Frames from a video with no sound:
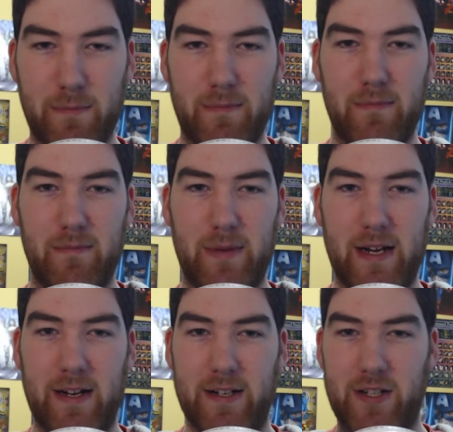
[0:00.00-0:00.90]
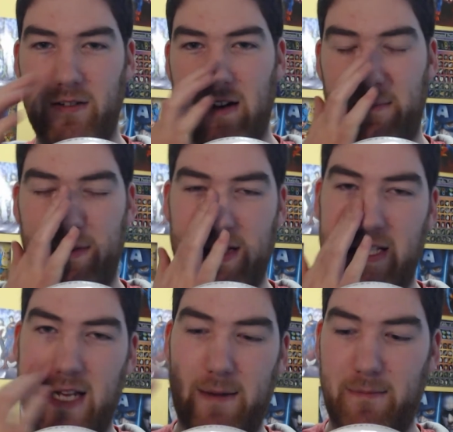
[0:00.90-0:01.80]
beating each other up. It's the
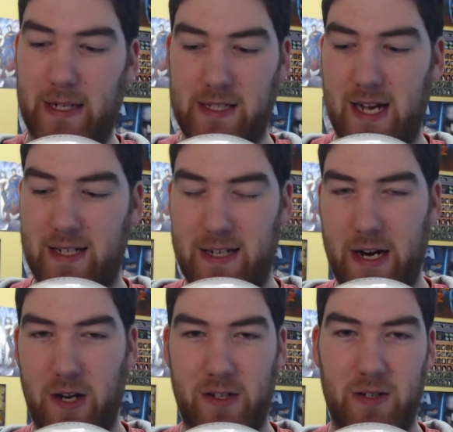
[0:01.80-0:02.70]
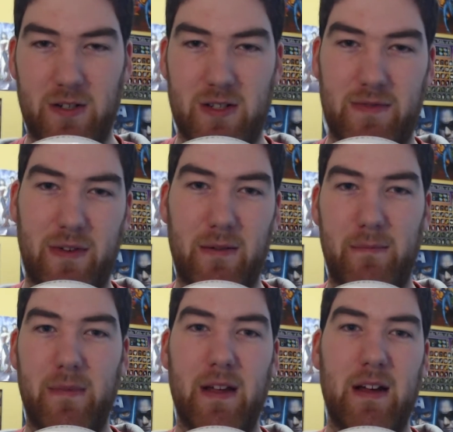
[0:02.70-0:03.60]
same exact characters from
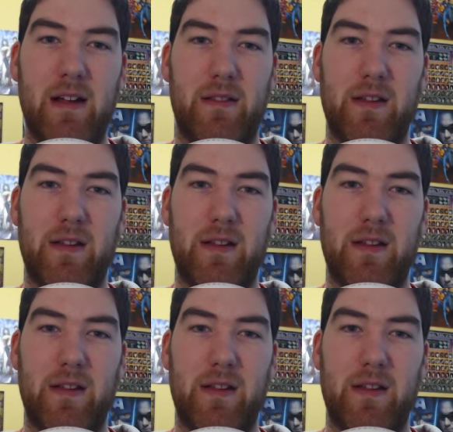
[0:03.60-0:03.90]
the other